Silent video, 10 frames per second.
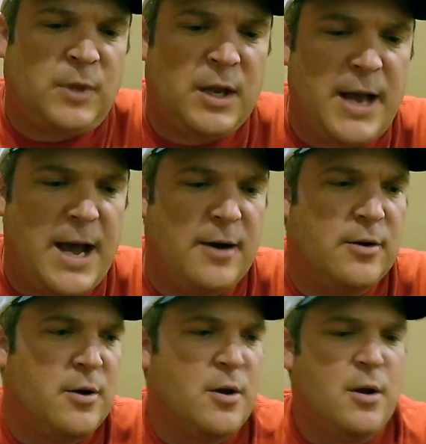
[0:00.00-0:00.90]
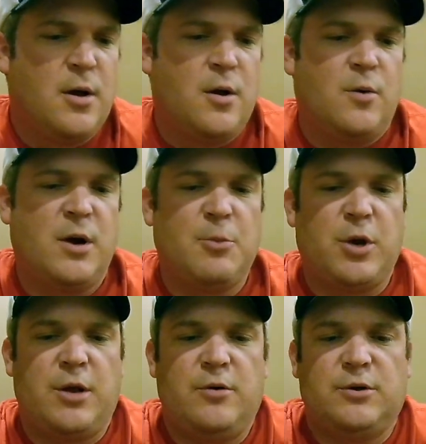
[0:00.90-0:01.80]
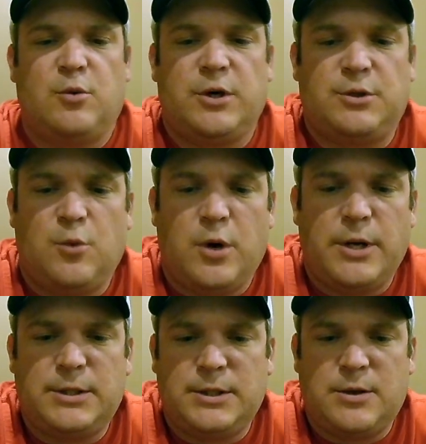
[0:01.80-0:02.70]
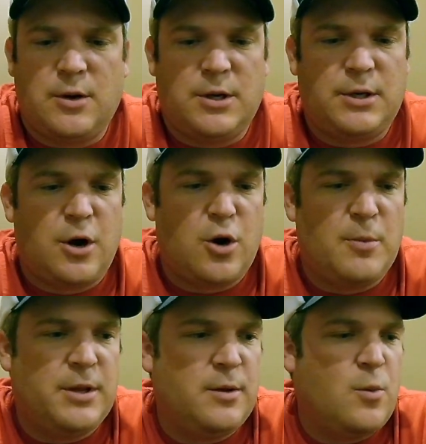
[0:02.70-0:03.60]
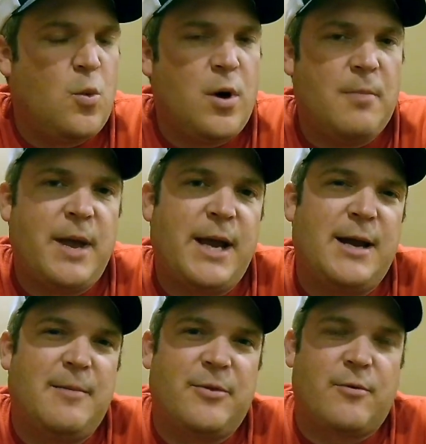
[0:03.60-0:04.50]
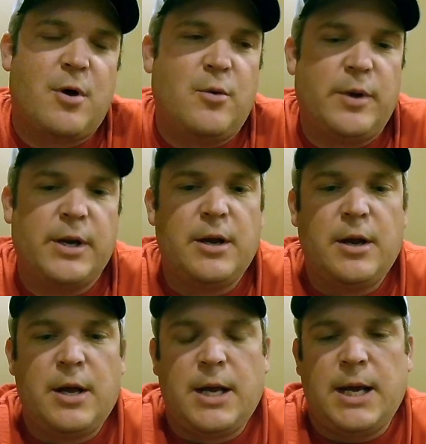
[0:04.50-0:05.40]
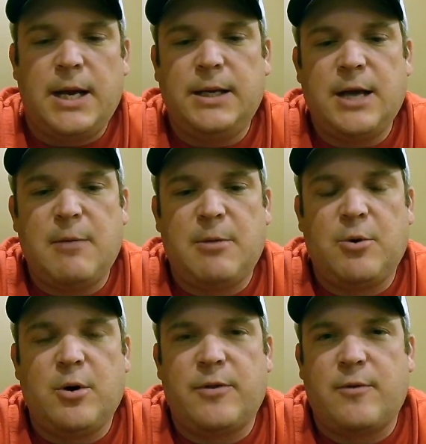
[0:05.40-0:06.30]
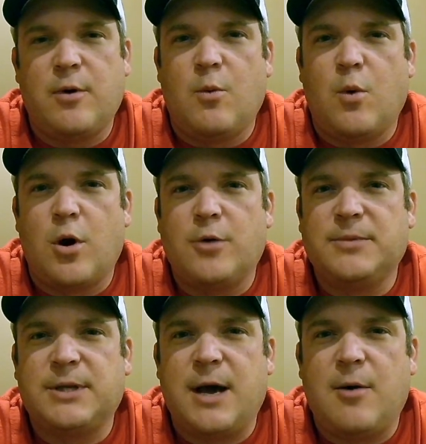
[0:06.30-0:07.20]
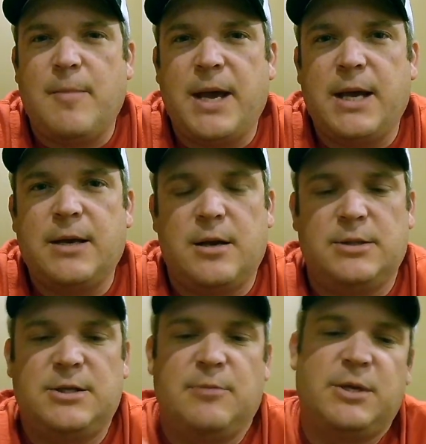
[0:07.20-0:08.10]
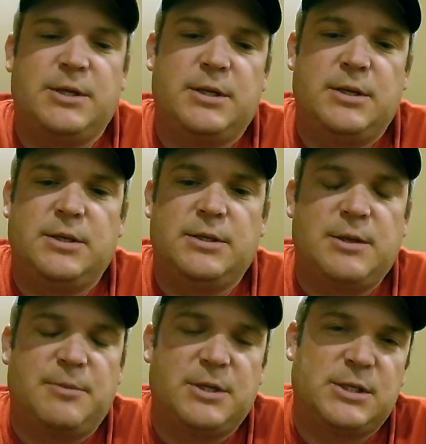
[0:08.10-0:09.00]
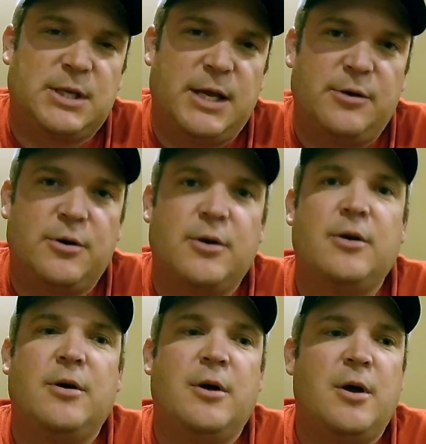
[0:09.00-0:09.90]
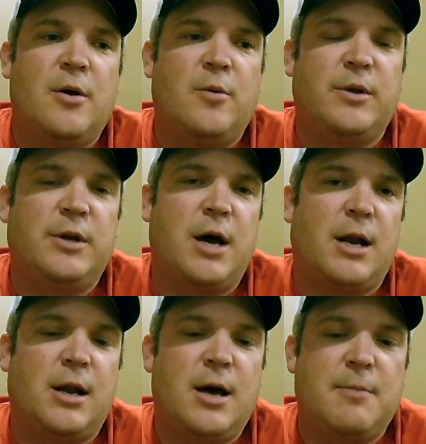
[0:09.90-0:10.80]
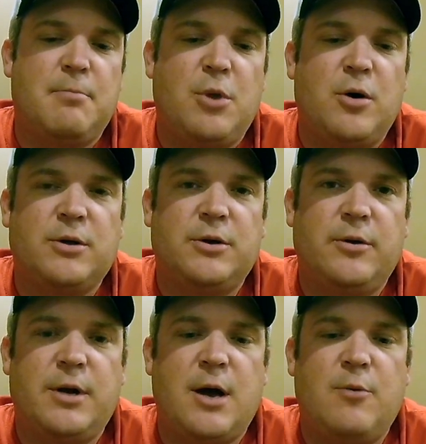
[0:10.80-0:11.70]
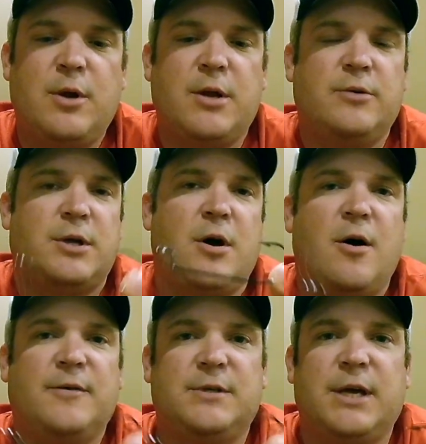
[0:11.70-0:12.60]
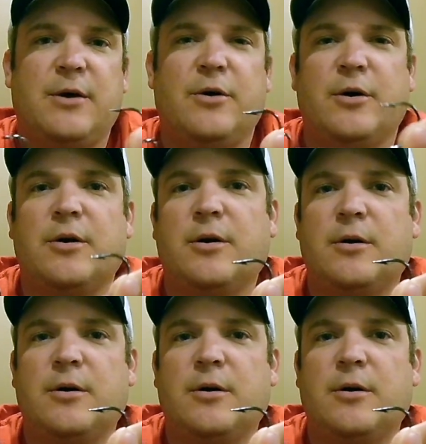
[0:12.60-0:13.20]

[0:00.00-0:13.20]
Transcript: Now, when I'm going to use which ones is going to determine what bait I'm throwing. Anytime I'm going to throw a worm style bait, something slender with not a lot of bulk to it, I want to use an offset hook.